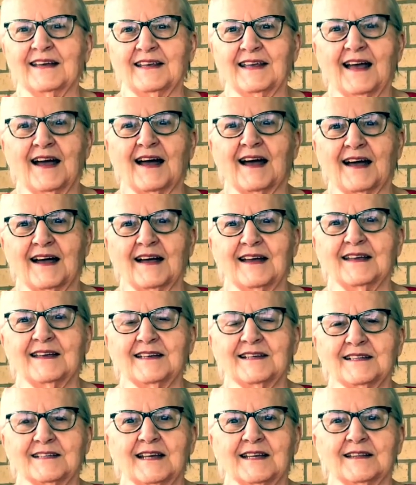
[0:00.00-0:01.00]
Yeah. He
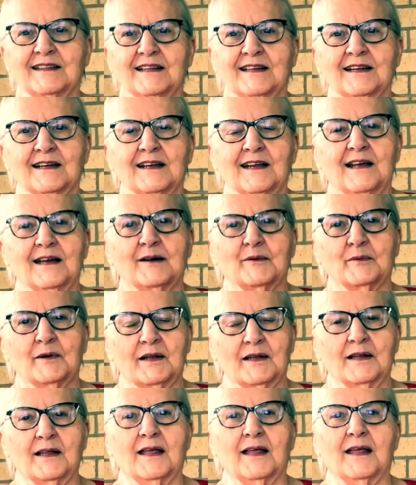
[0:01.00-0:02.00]
said then,
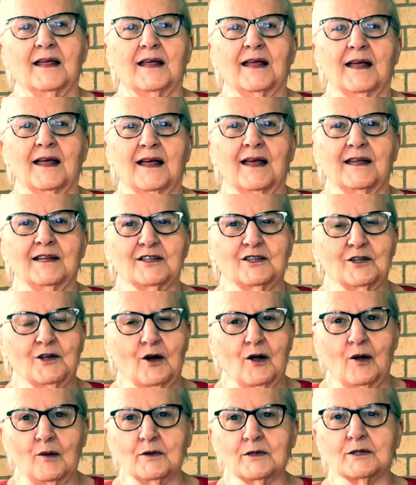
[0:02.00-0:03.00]
well, she
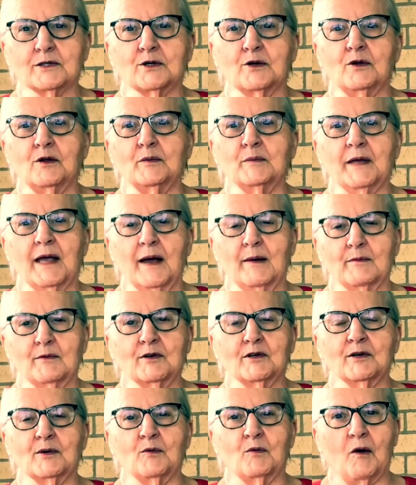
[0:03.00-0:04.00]
always told me I'm
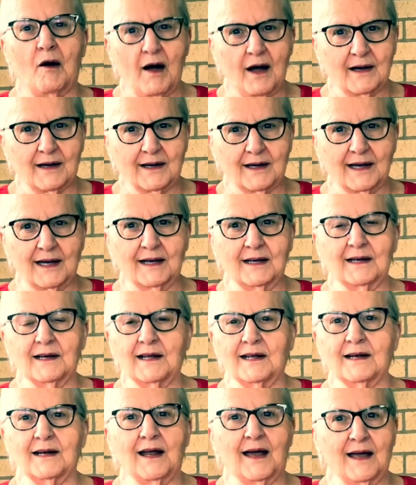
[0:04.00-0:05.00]
going to walk again,
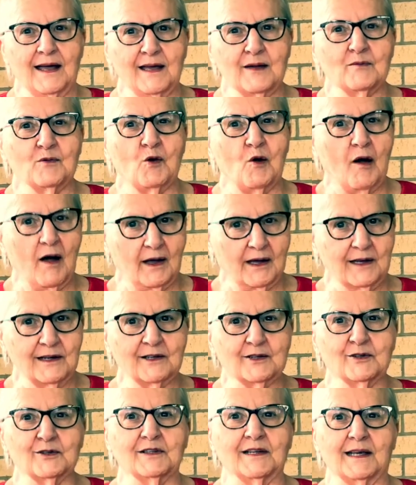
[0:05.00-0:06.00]
and I am walking
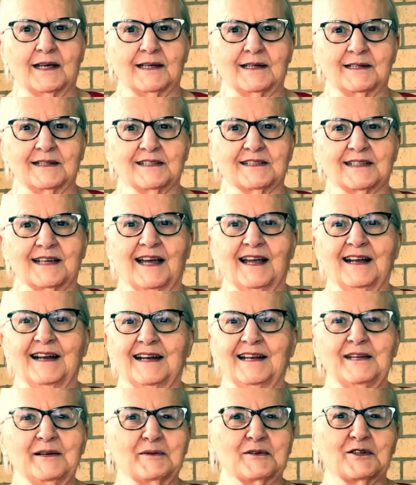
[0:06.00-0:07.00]
today, he said.
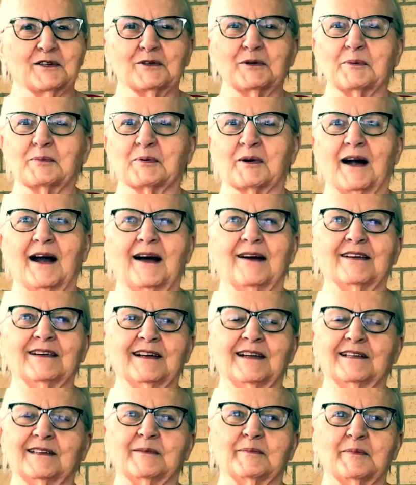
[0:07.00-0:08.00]
He was so proud. He
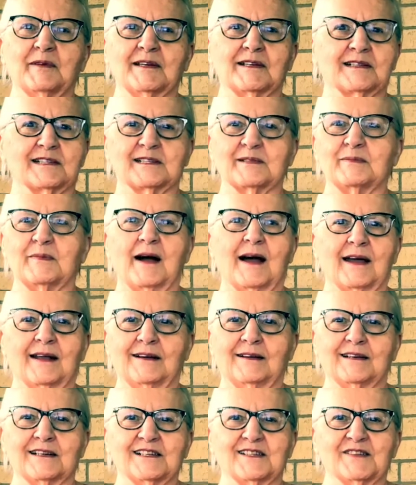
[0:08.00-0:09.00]
had the biggest smile
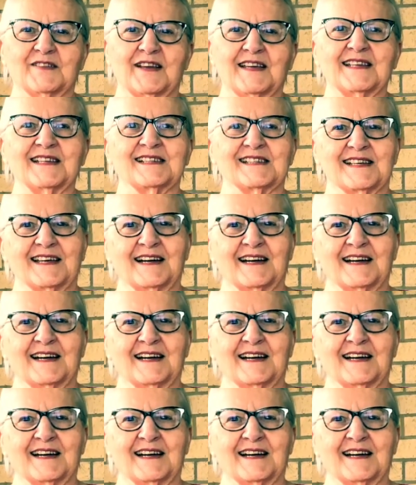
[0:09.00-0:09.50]
on his face. Yeah.